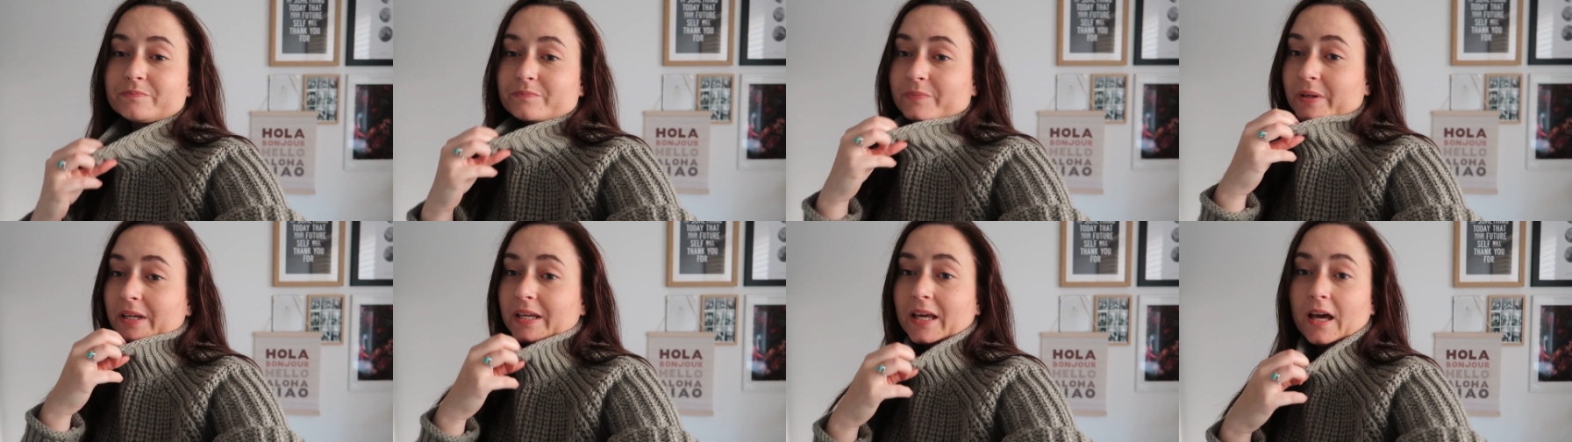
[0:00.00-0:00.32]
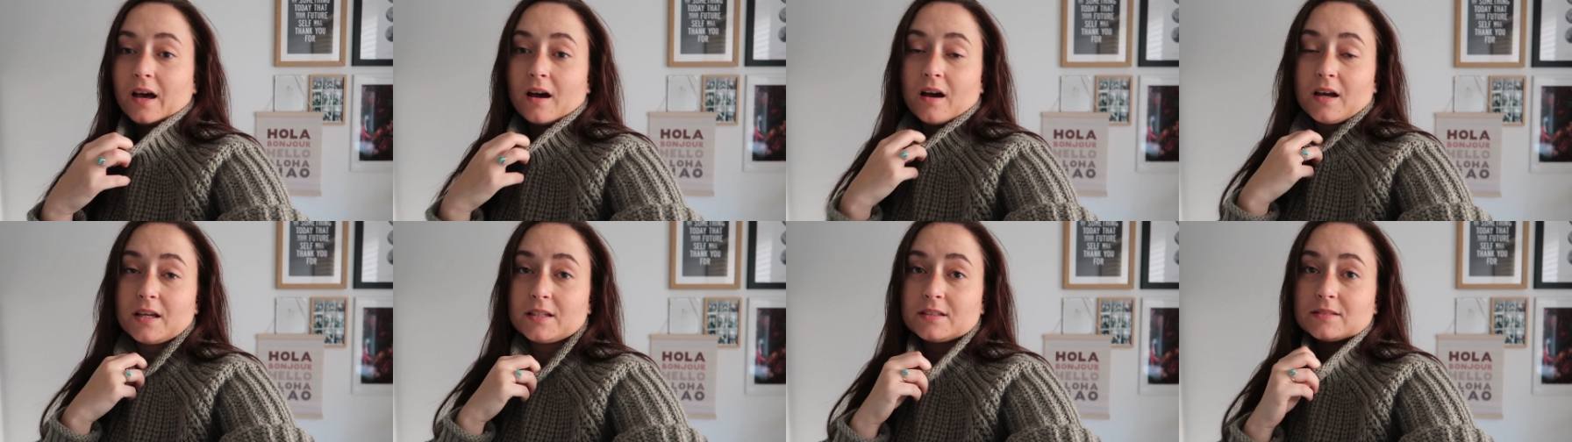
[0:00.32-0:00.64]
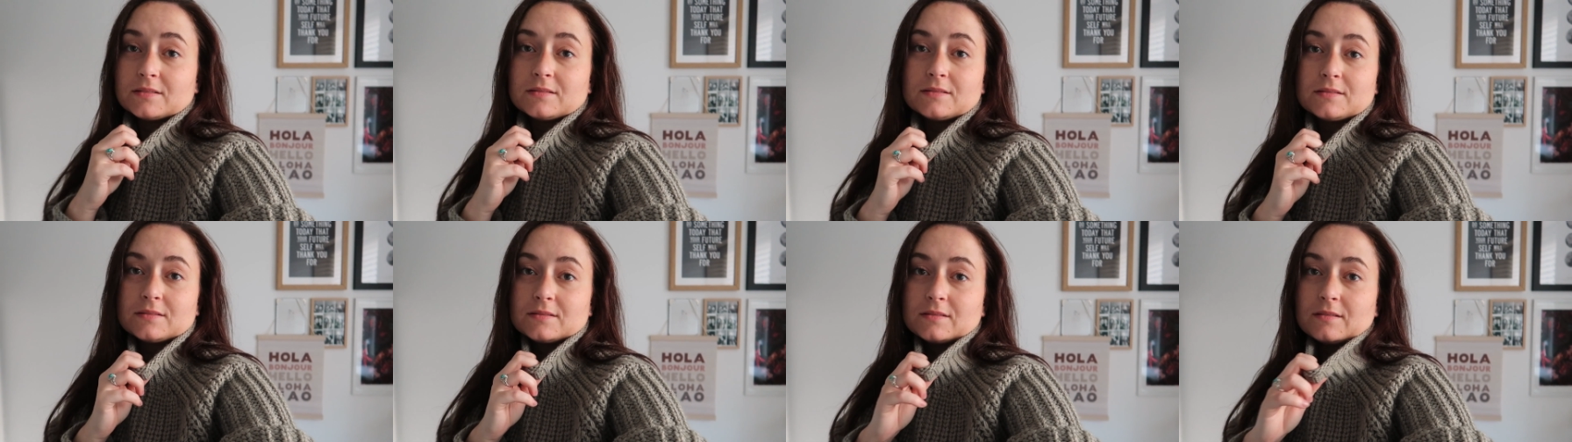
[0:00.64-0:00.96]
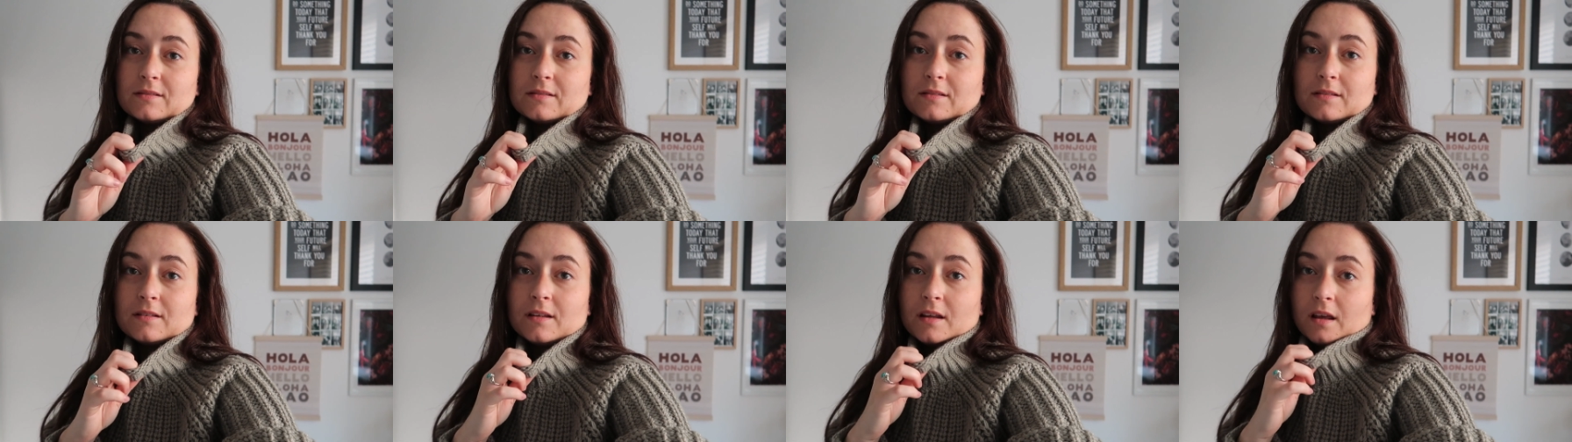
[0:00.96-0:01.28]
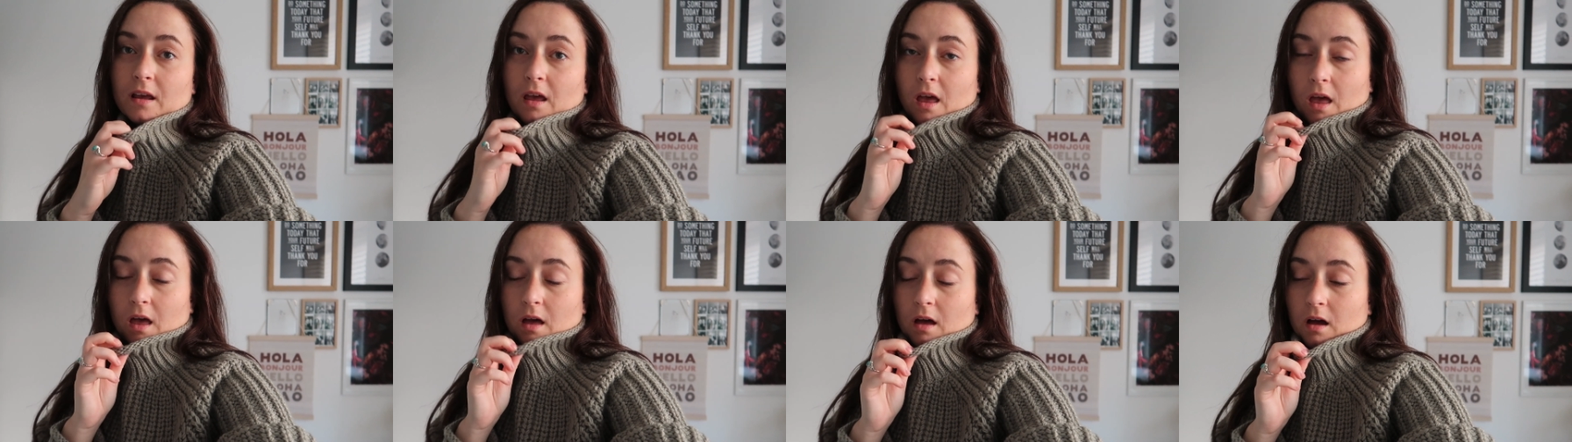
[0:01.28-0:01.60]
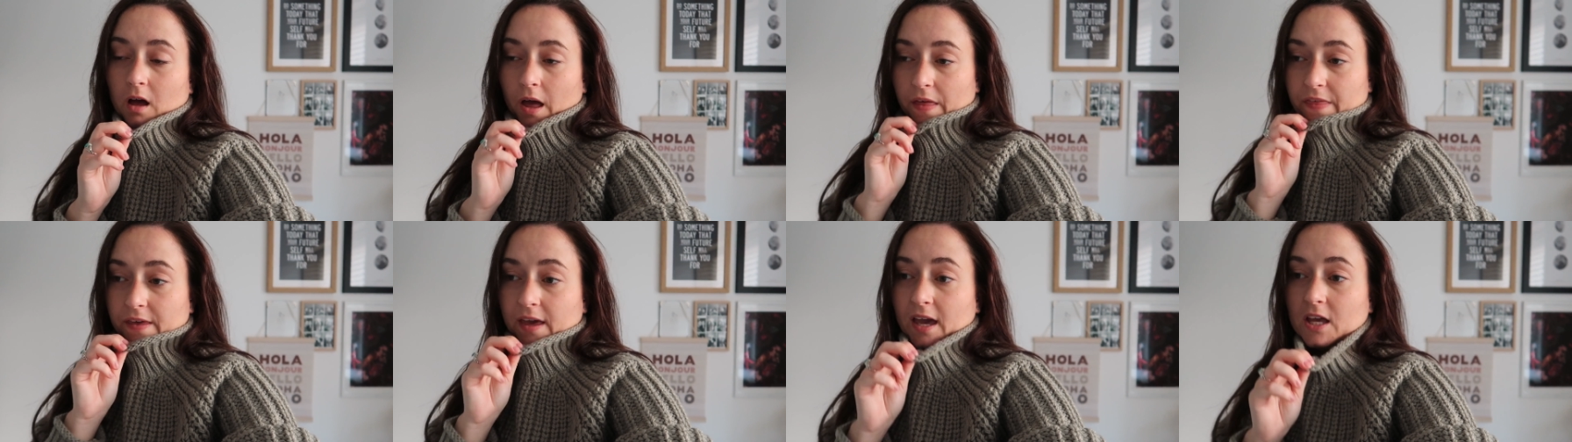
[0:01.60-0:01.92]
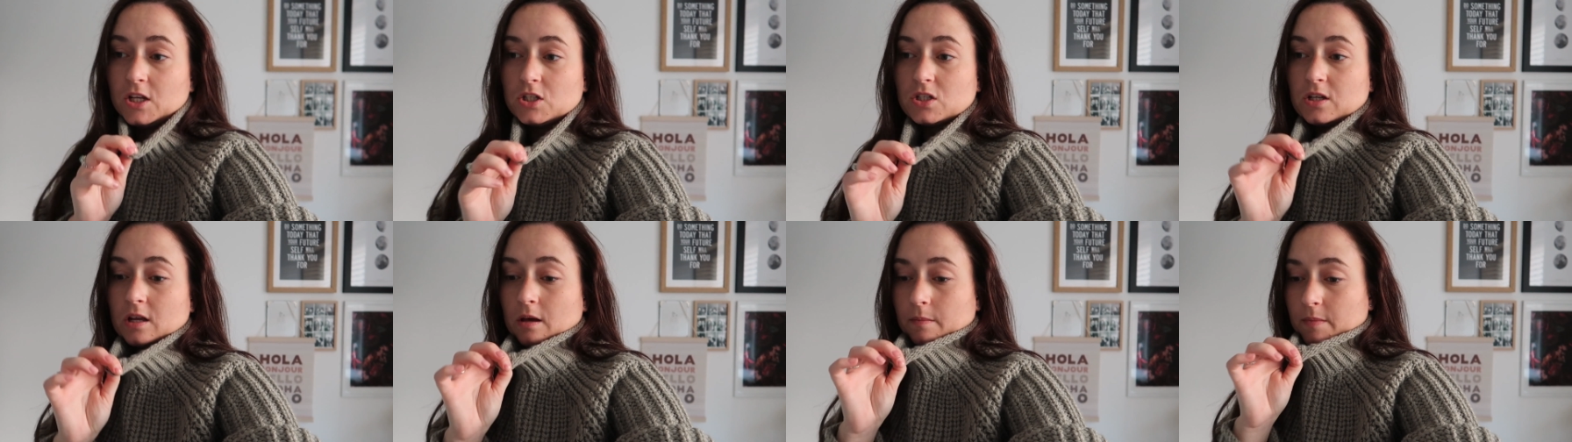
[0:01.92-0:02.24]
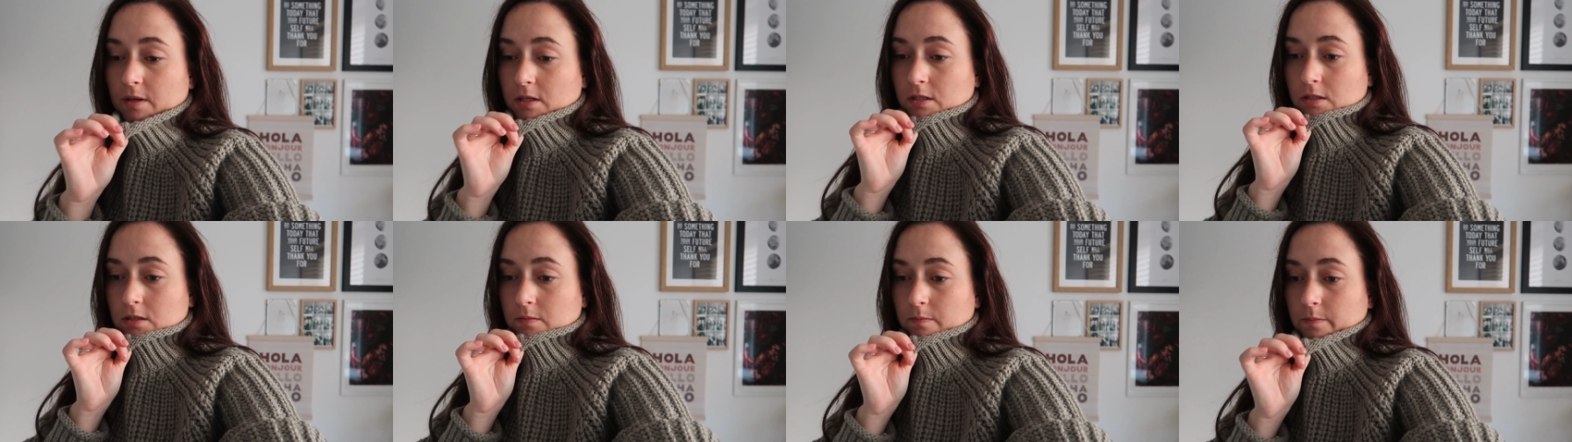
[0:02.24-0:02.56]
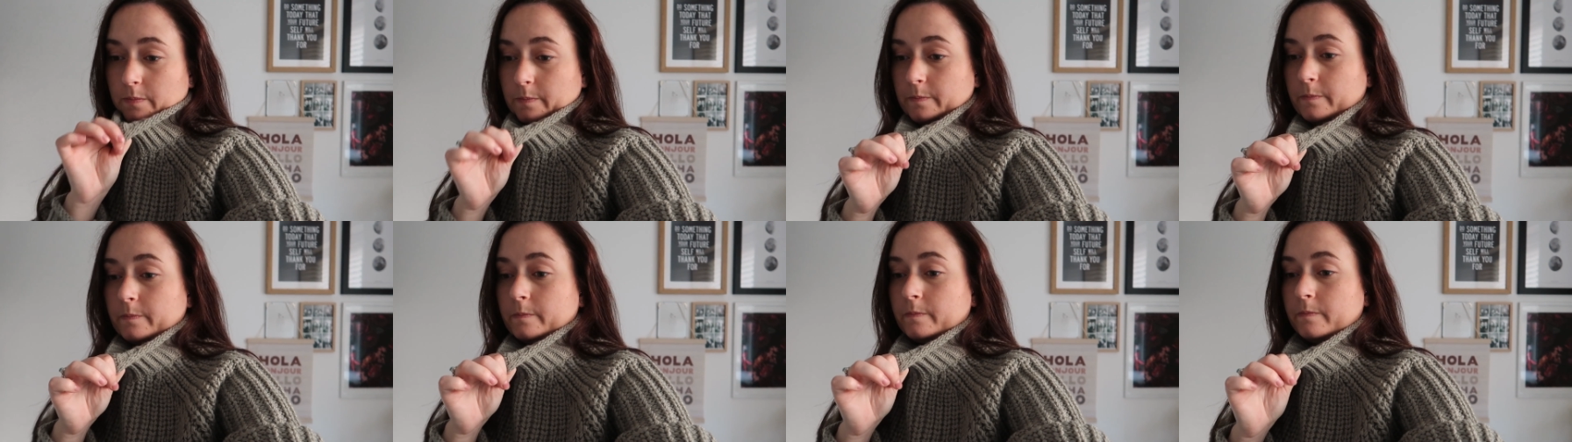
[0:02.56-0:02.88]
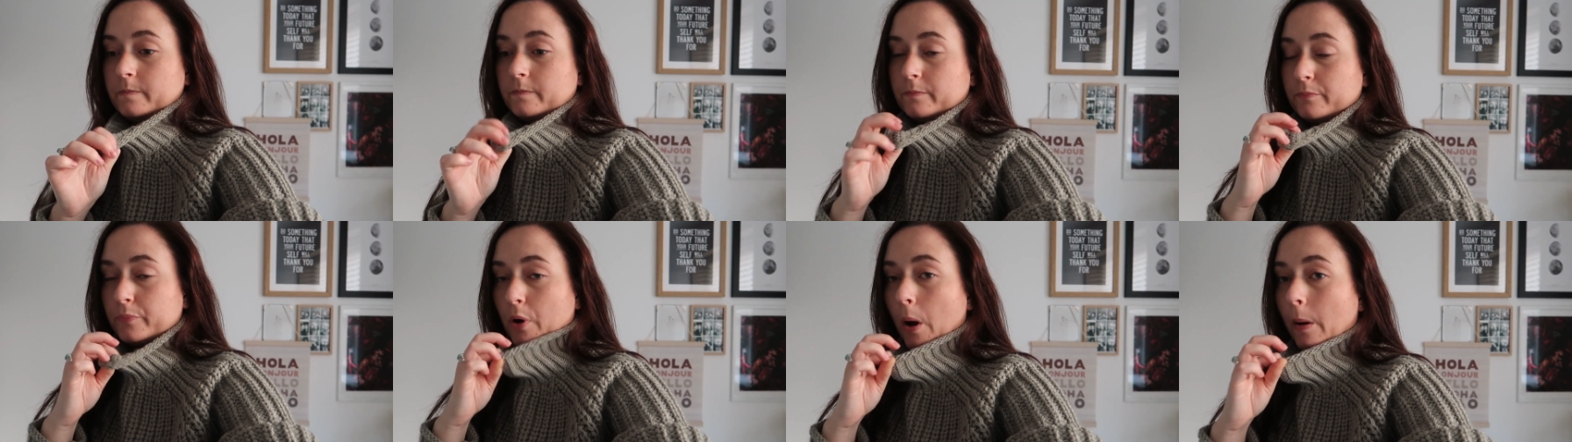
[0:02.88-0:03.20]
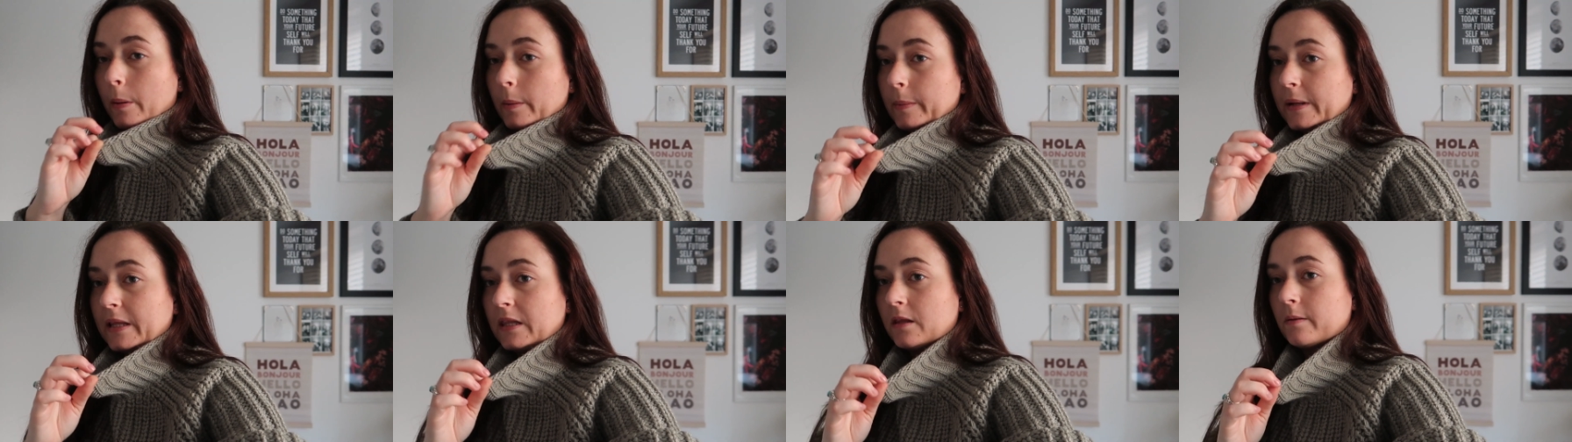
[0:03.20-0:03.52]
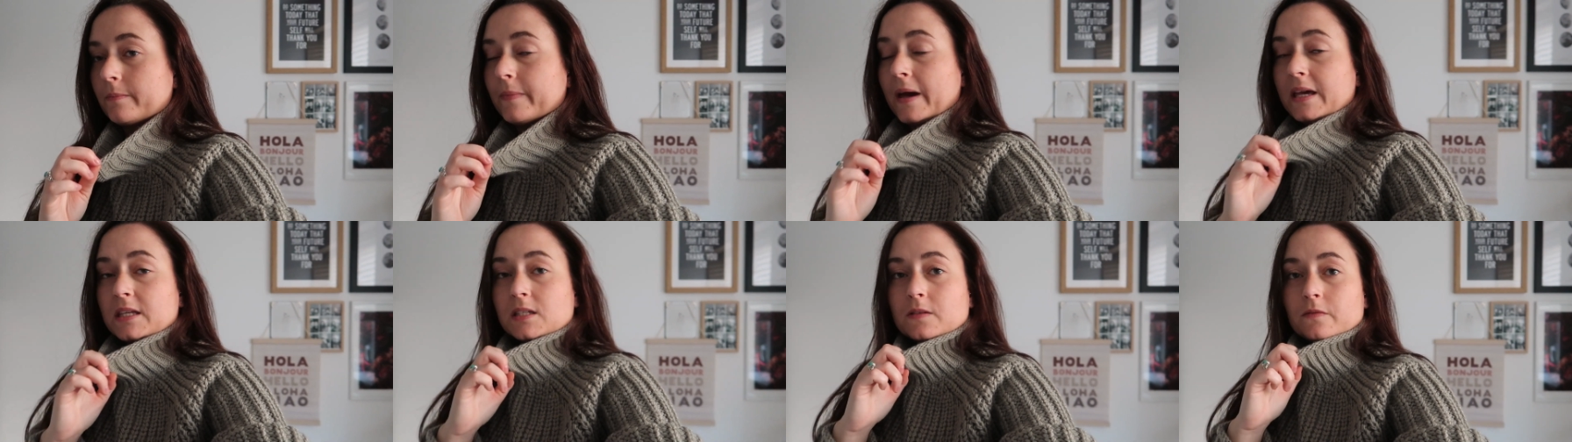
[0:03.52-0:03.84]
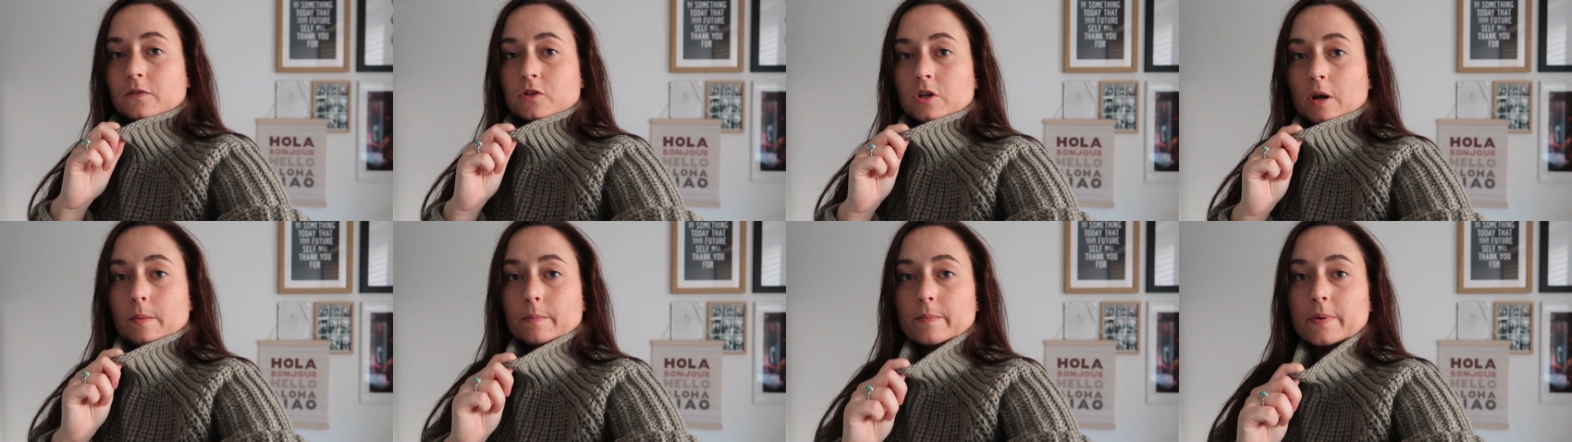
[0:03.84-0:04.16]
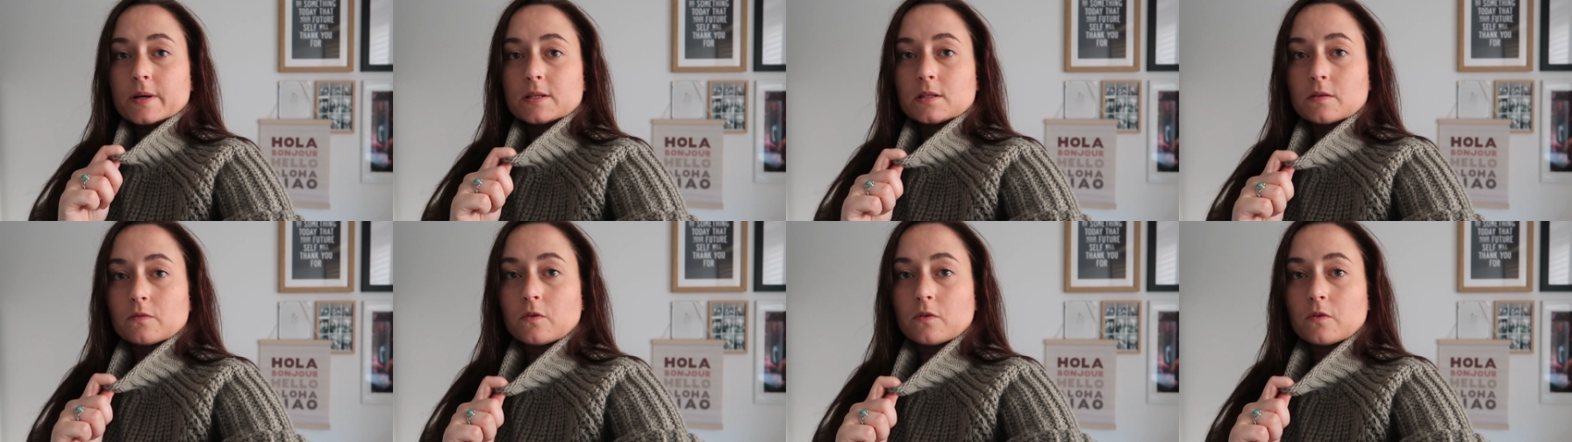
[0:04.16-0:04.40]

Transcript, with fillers: but yeah, I I think H and M is probably the best for jumpers.